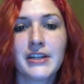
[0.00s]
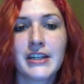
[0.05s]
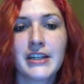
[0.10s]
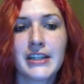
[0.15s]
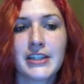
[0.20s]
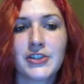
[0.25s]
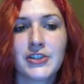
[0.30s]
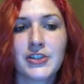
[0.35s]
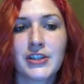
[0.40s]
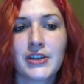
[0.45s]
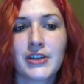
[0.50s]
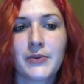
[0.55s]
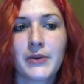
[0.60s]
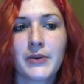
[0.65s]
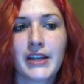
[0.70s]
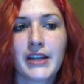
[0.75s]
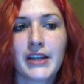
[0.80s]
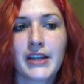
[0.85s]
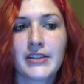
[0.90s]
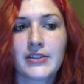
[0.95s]
initially when
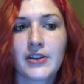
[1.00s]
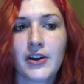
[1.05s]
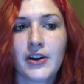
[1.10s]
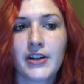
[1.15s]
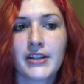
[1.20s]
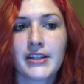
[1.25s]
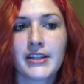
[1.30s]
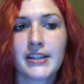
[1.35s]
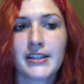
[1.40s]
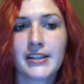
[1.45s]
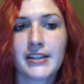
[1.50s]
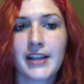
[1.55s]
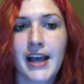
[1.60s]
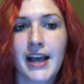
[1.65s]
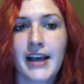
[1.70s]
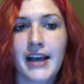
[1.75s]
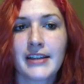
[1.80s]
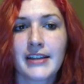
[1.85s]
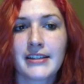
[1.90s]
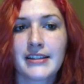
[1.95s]
I started this
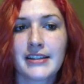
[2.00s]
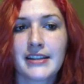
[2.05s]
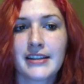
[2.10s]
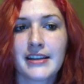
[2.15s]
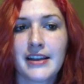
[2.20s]
class,